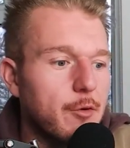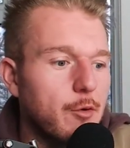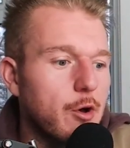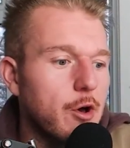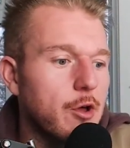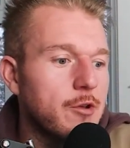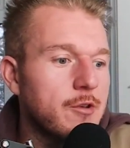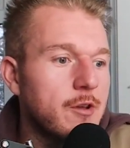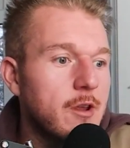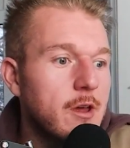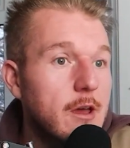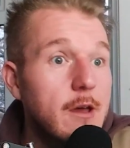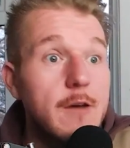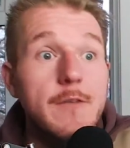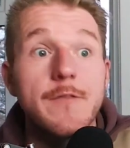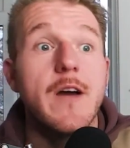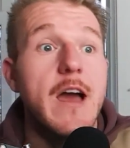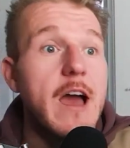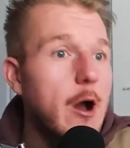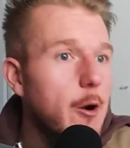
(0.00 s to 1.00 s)
on
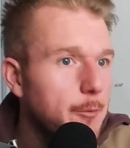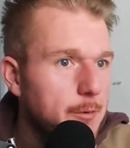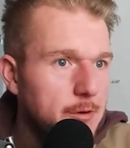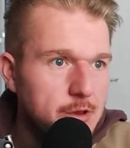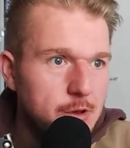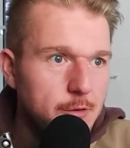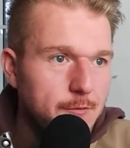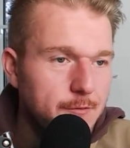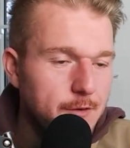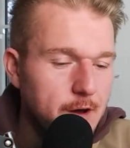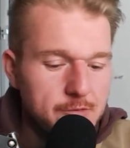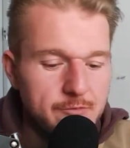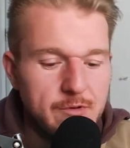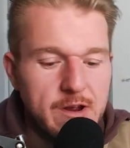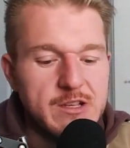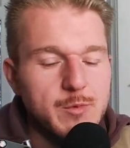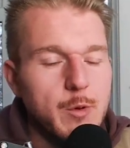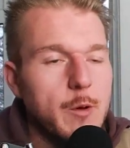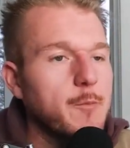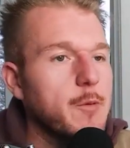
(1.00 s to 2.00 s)
helping you
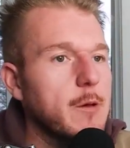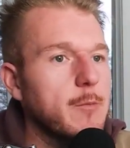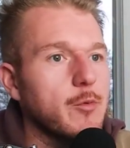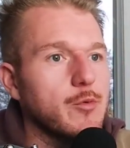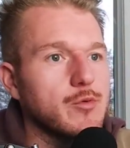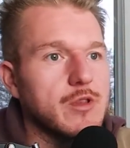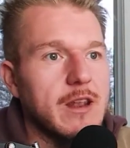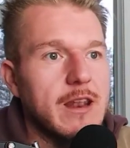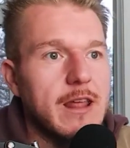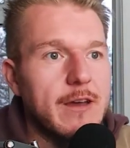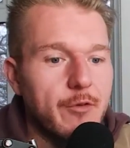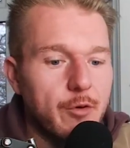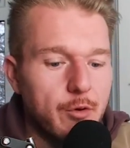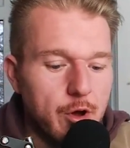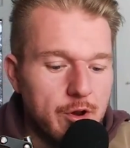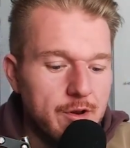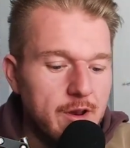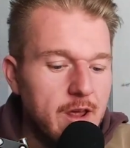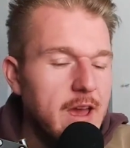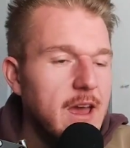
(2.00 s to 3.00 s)
fundraise, when people deliver
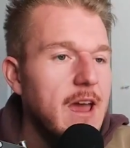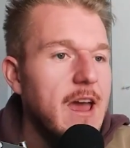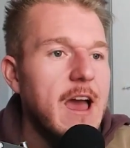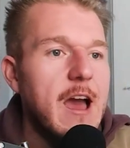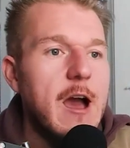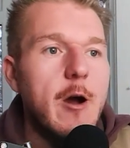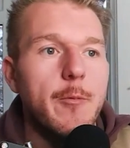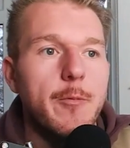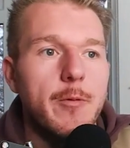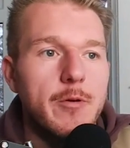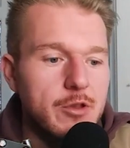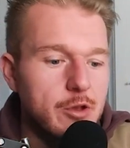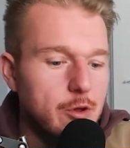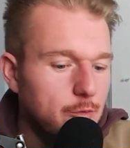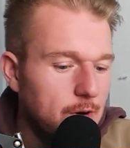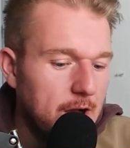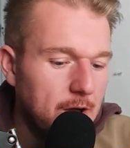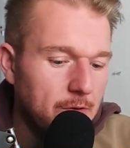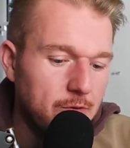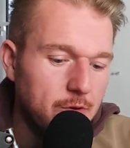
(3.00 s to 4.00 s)
on helping you
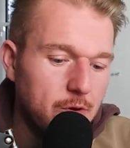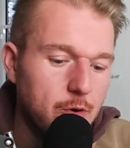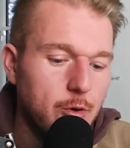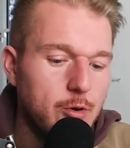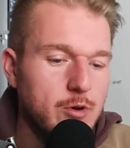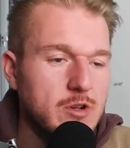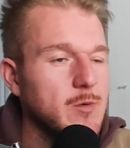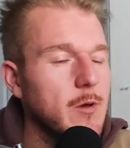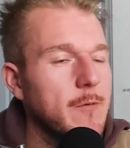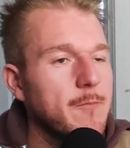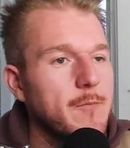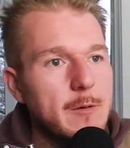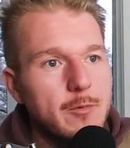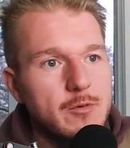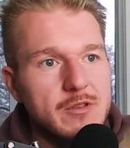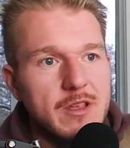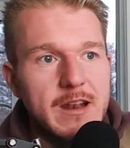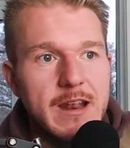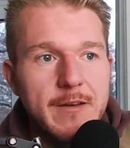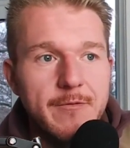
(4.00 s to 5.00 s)
round the course, when people
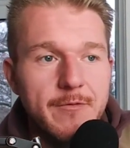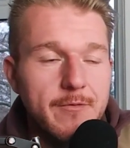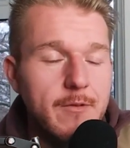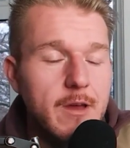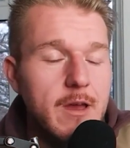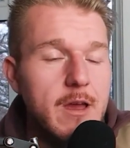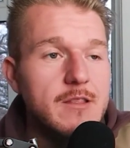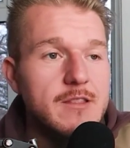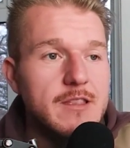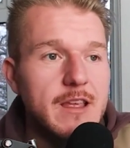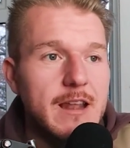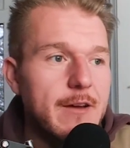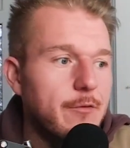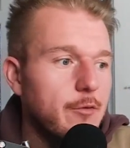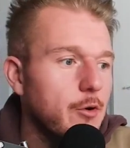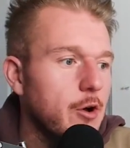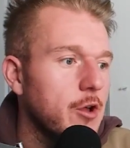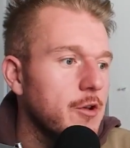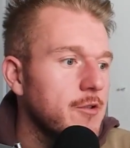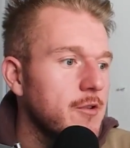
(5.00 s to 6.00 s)

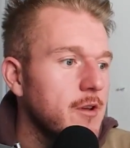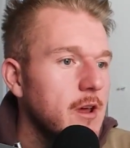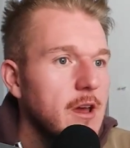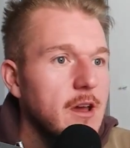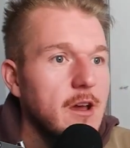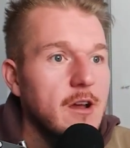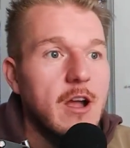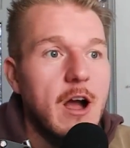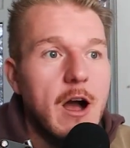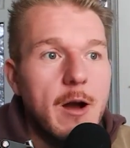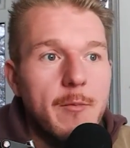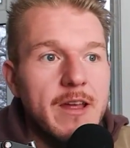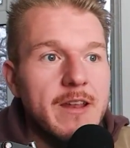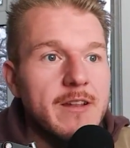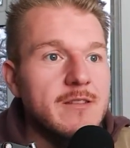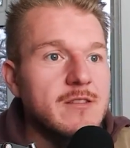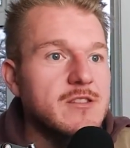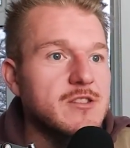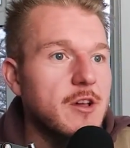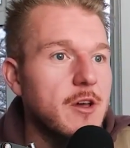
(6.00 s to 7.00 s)
deliver on
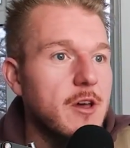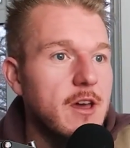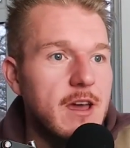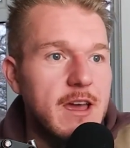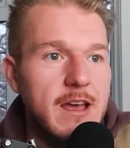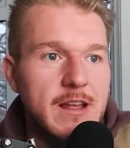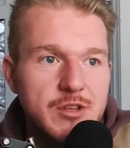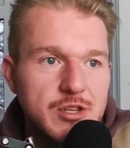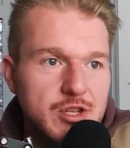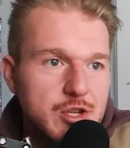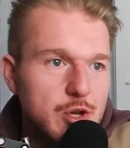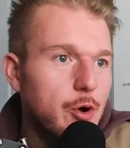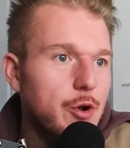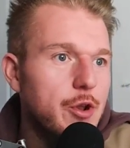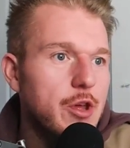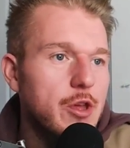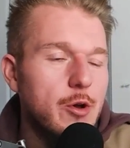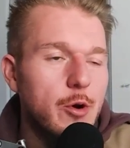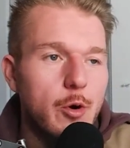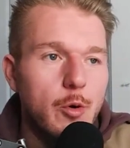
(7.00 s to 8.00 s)
coming to ensure
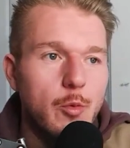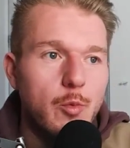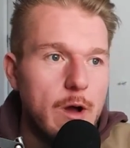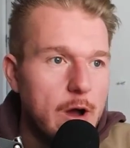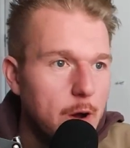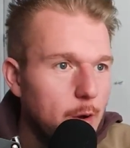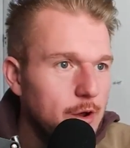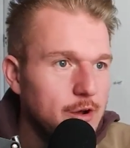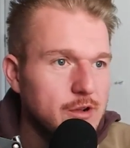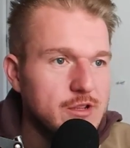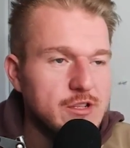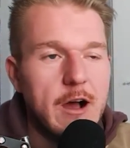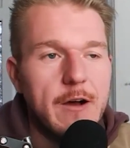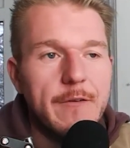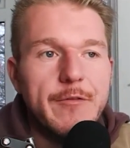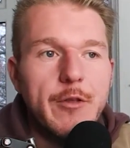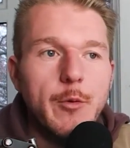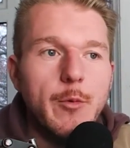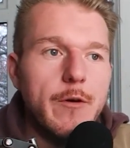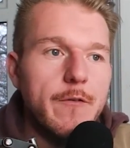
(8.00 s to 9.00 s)
that you're well looked
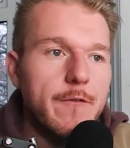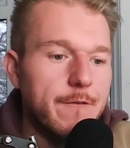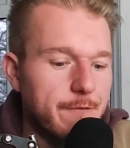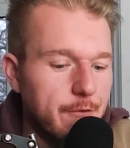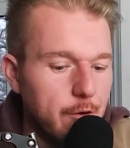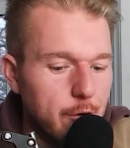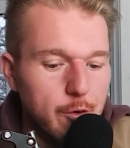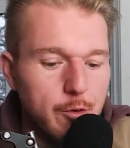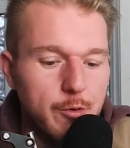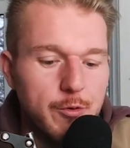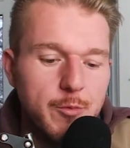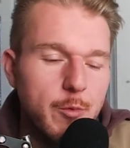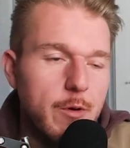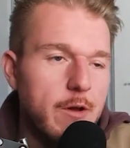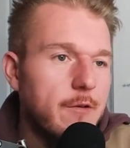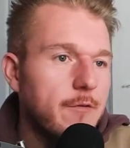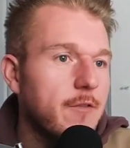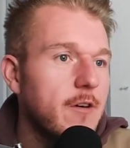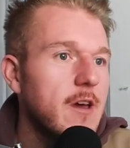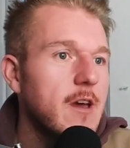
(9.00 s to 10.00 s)
after with food,
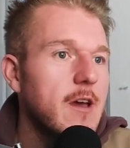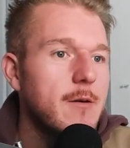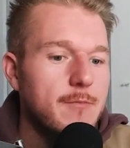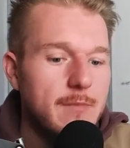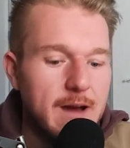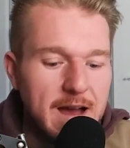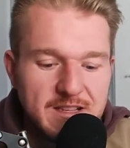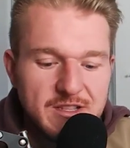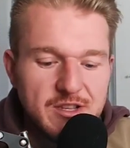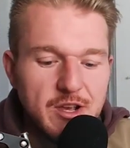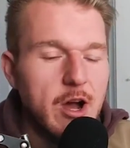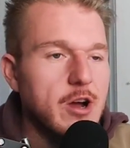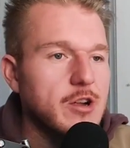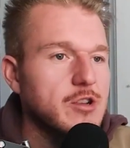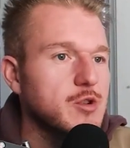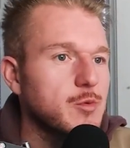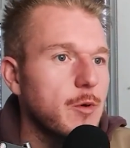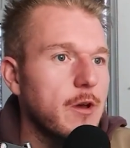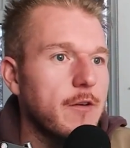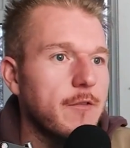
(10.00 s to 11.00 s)
with
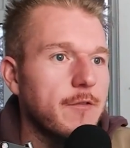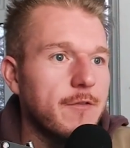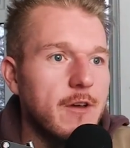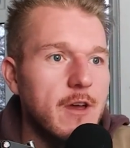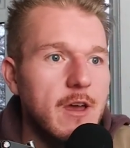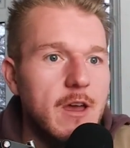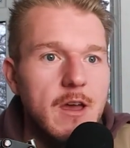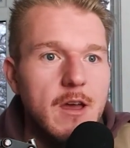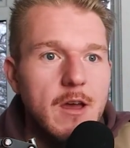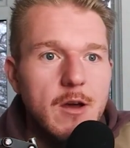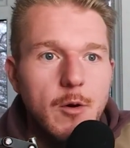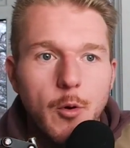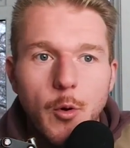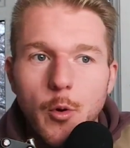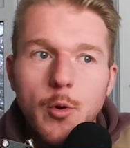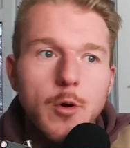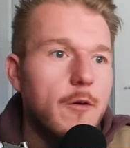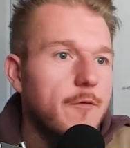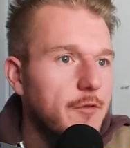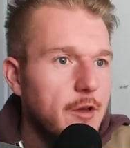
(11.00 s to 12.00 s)
massage, with
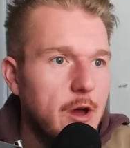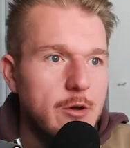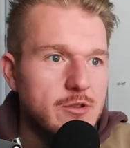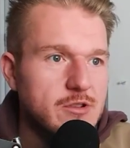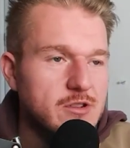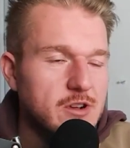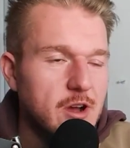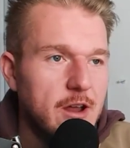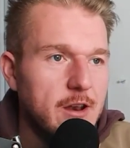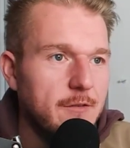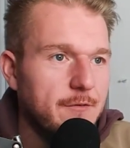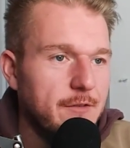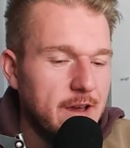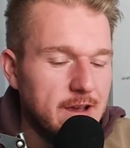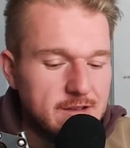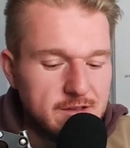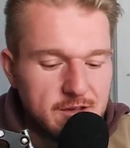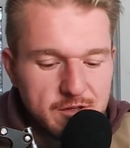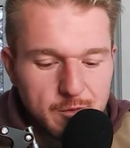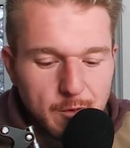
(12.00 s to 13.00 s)
all of those kind of
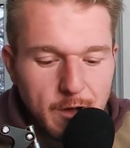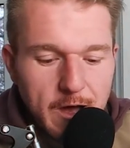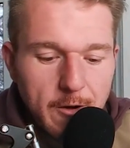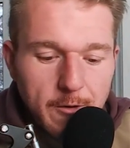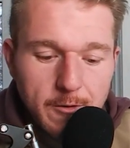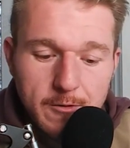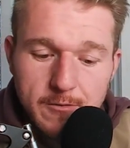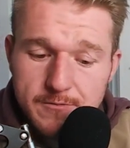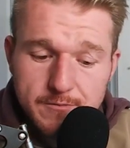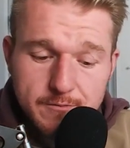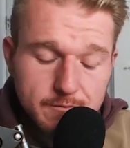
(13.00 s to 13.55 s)
things as well.